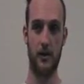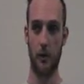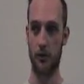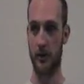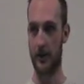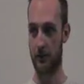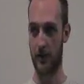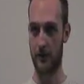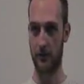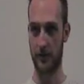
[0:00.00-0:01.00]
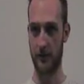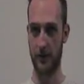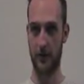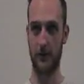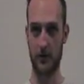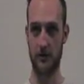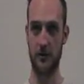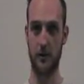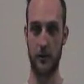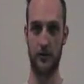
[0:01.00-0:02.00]
Those classes, obviously, in the convergent
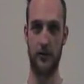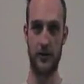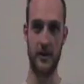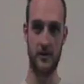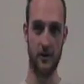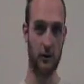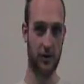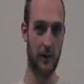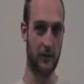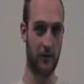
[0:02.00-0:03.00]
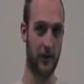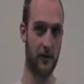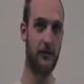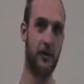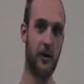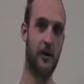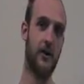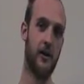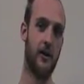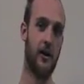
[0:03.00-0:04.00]
sequence that teach those types of things
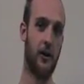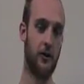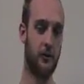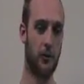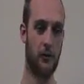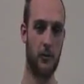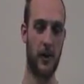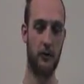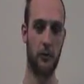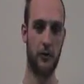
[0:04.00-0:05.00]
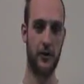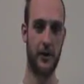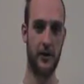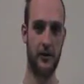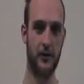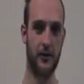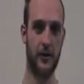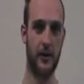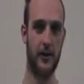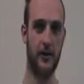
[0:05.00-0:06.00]
are sort of impossible to get into,
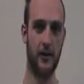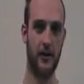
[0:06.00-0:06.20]
and